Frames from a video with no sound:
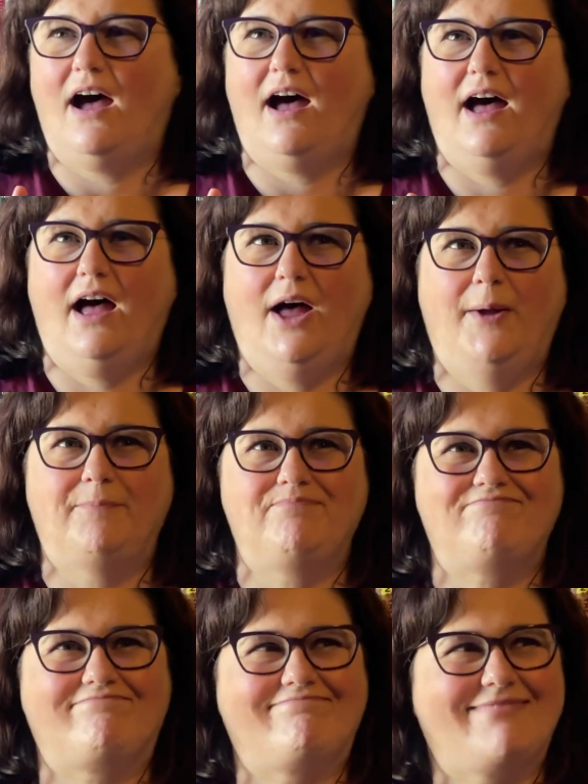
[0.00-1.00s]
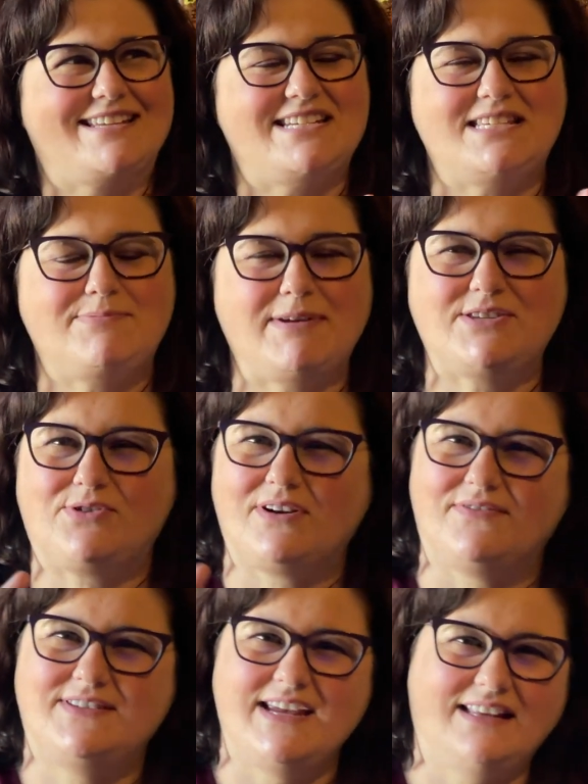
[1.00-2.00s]
um, just my sort
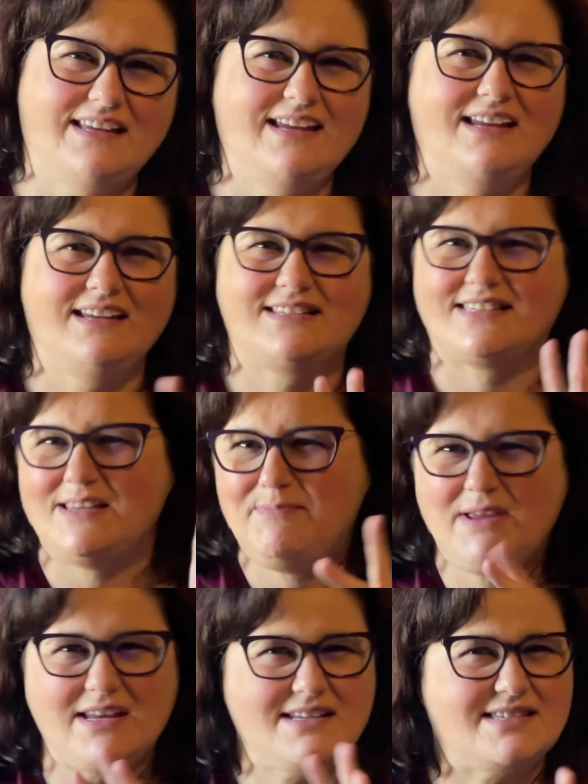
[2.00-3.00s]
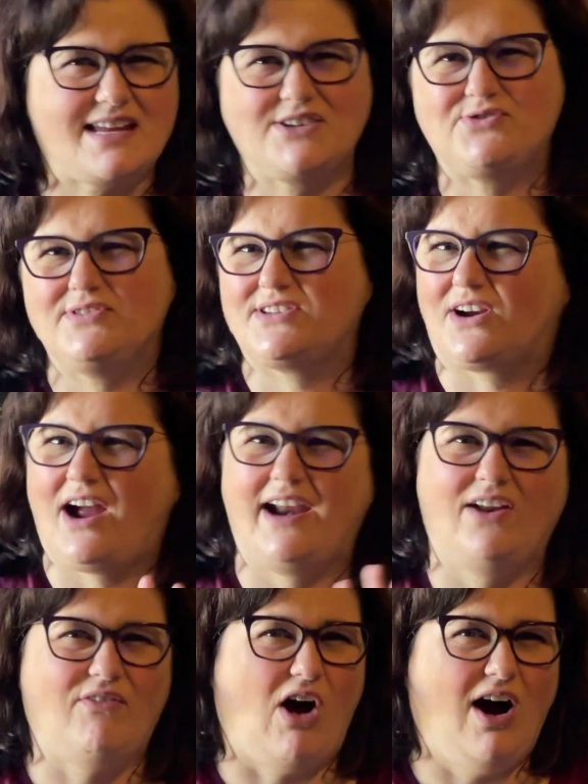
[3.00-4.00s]
of daily sleeping schedules are kind
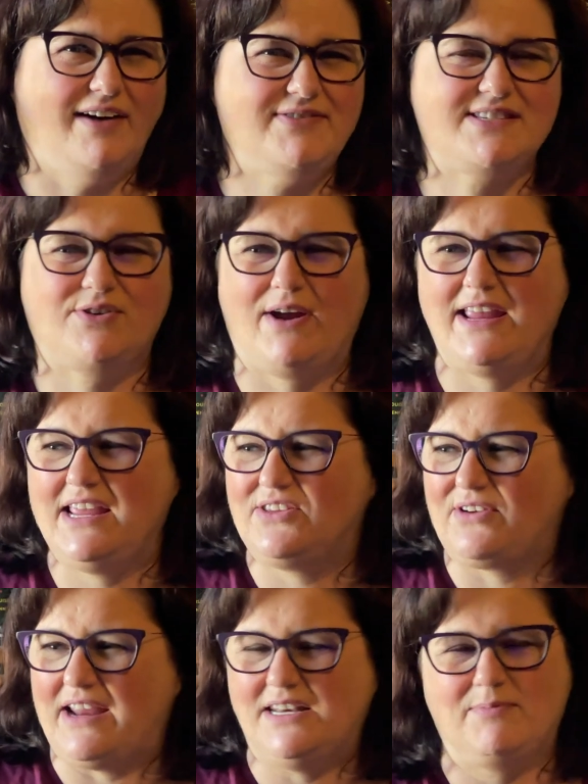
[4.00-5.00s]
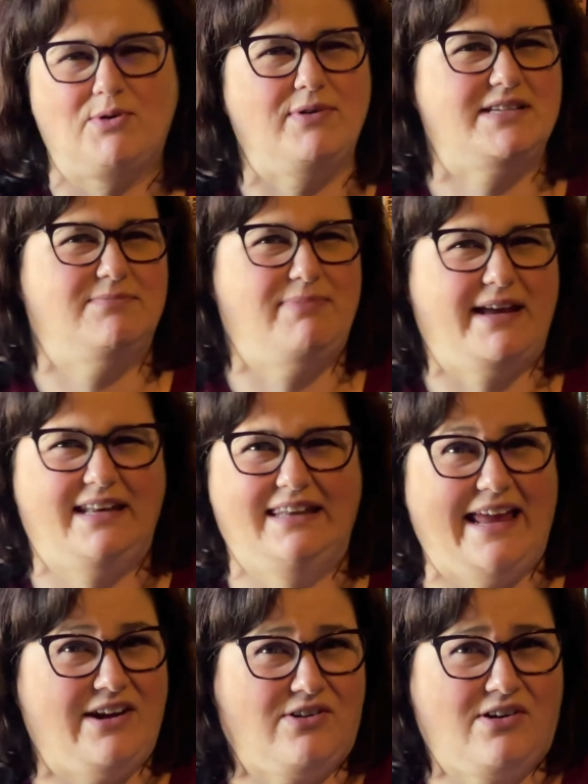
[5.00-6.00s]
of off. So I either end up going to bed
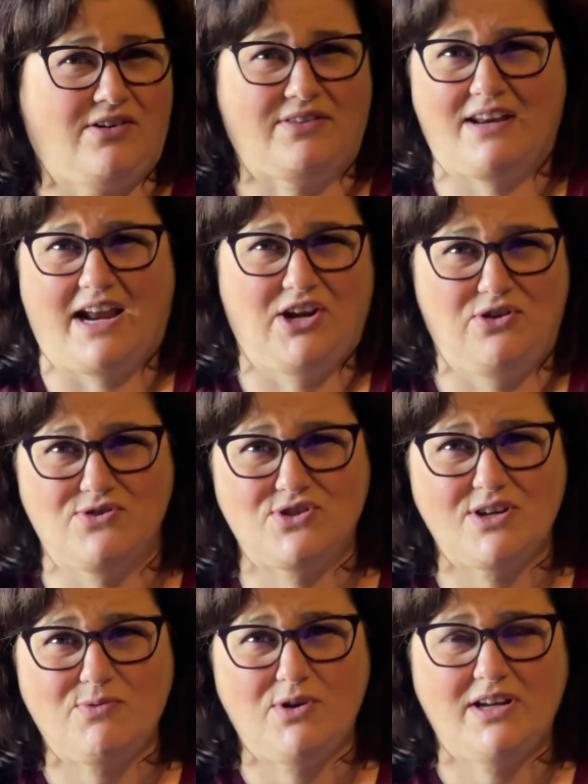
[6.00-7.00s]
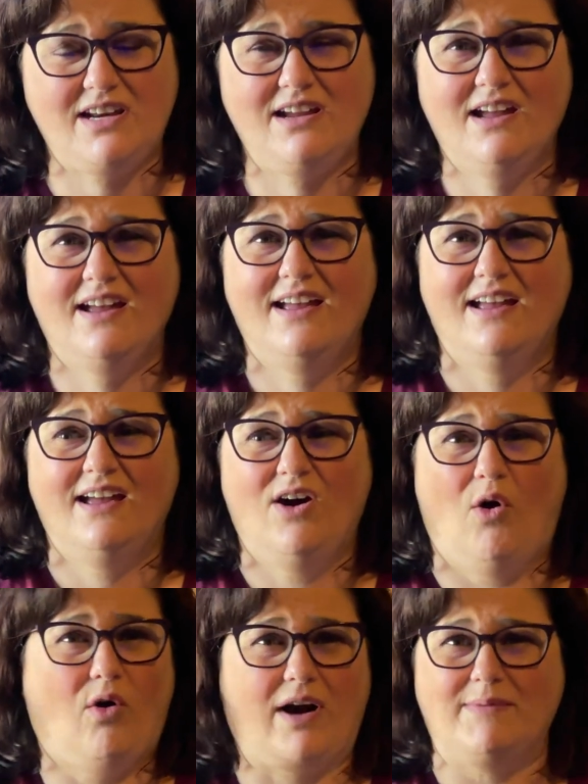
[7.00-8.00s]
later than I usually would,
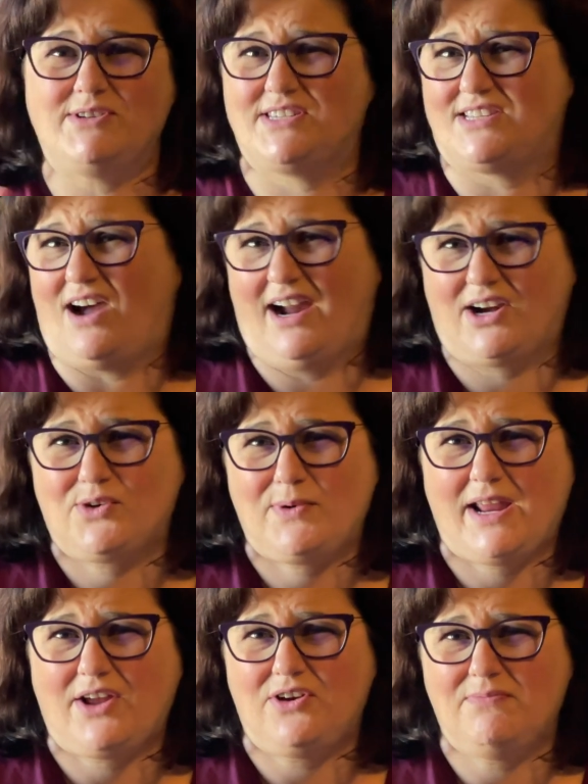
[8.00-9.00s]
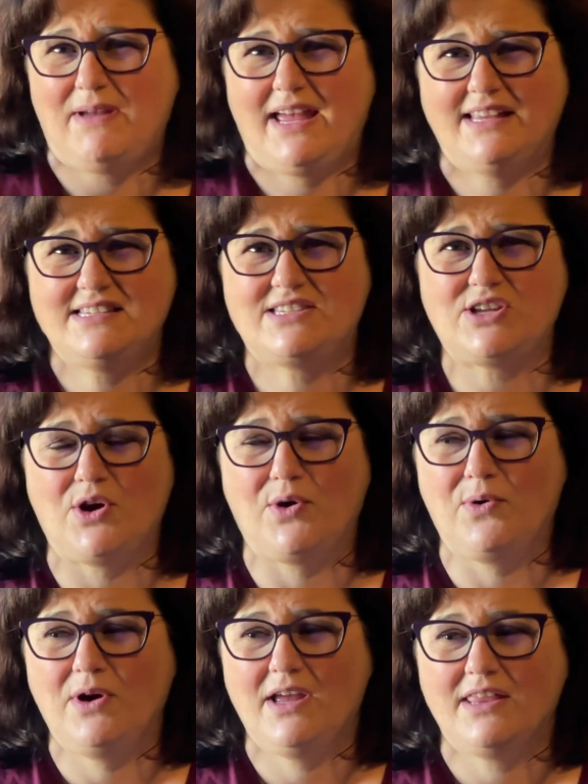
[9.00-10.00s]
or I'm just tired when I go to bed.
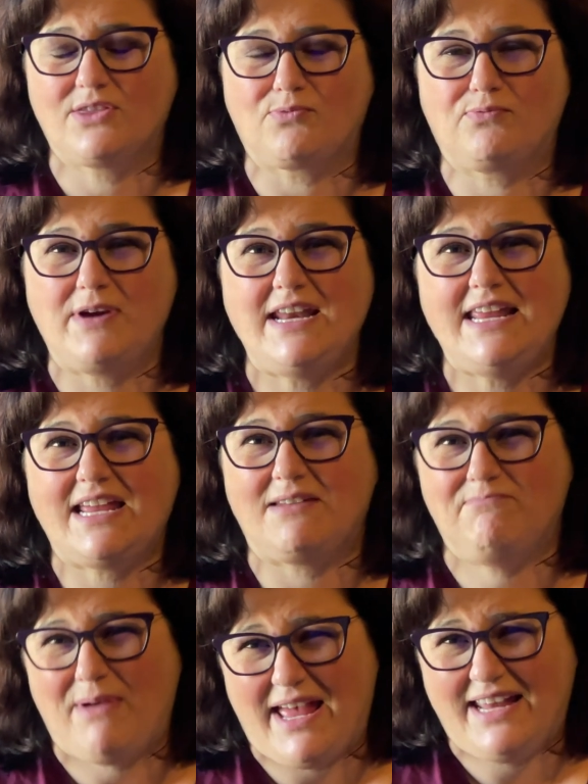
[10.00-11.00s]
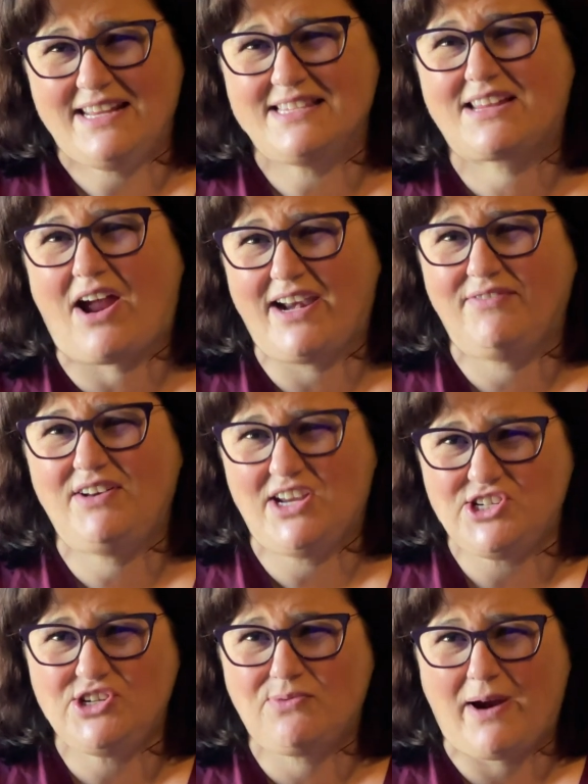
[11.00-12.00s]
So the reading in bed is kind of an
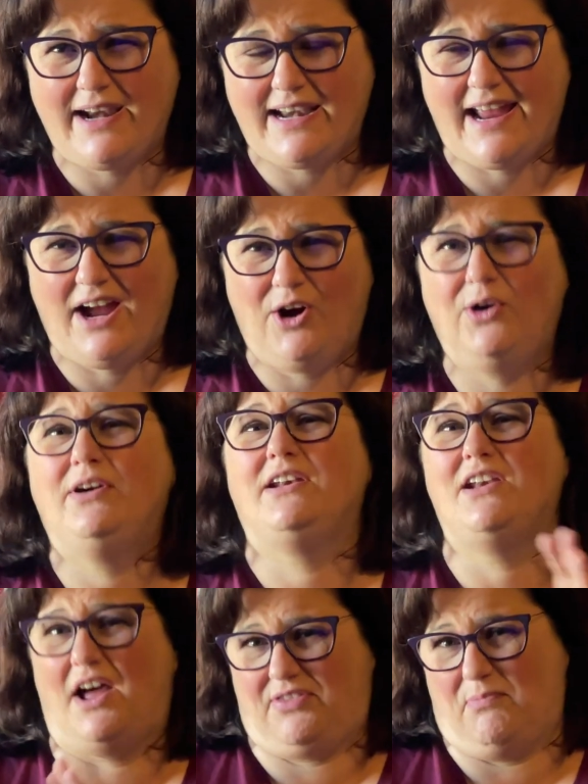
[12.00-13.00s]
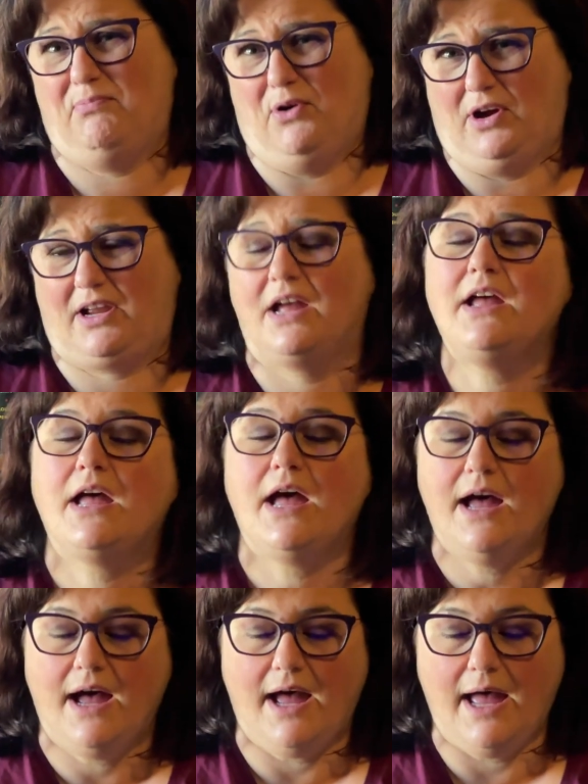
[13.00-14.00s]
issue right now, not the book.
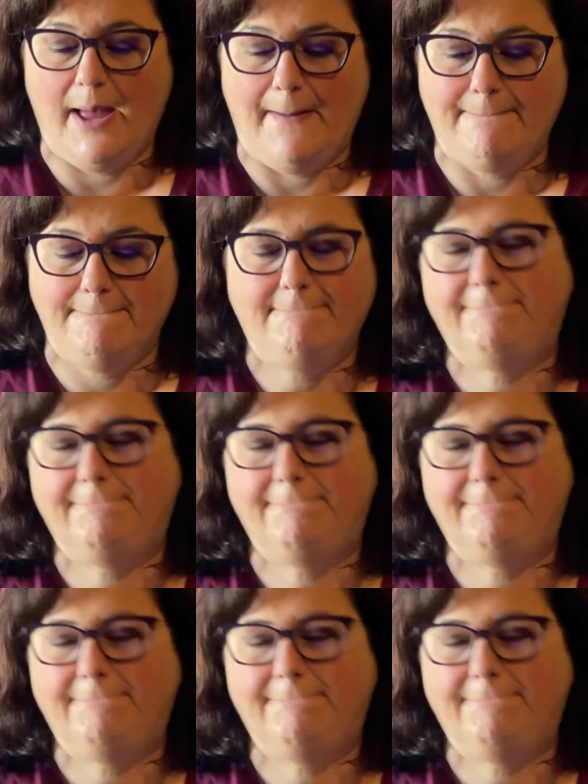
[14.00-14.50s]
Um,